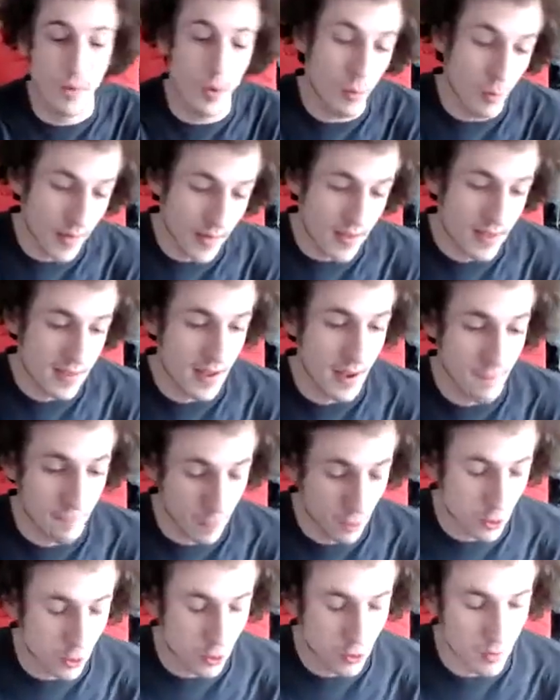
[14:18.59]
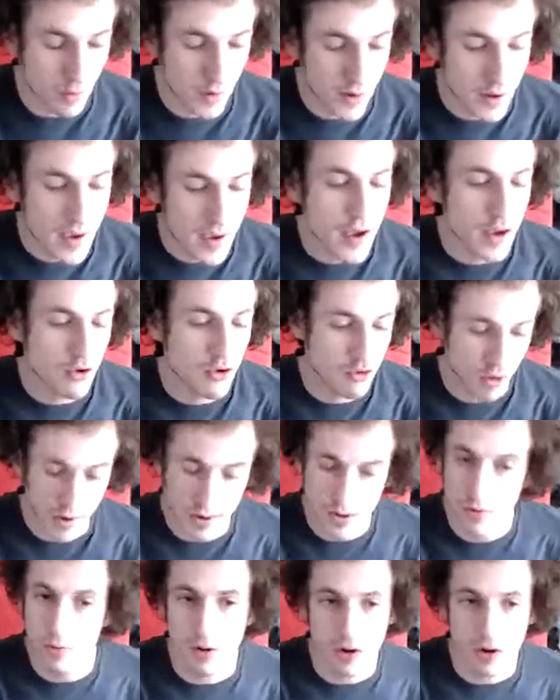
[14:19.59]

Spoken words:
But with Stephen Curry trying to